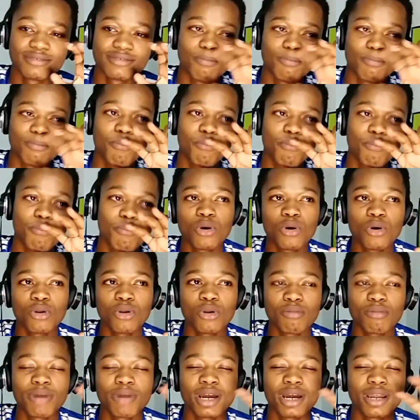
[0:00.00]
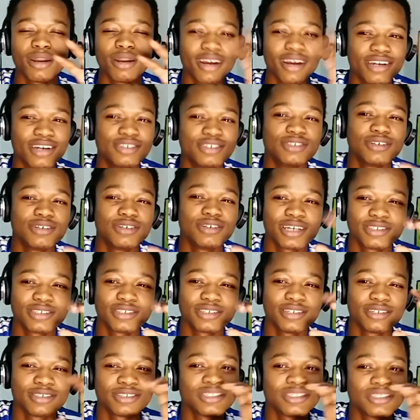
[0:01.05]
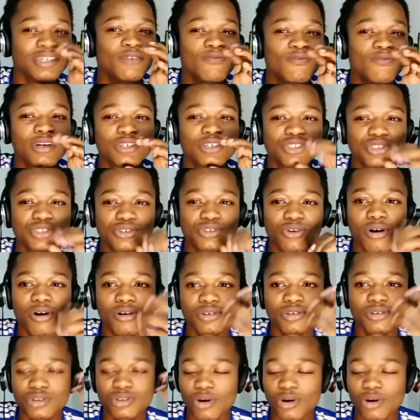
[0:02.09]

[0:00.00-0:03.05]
but my Nigerian accent isn't very strong.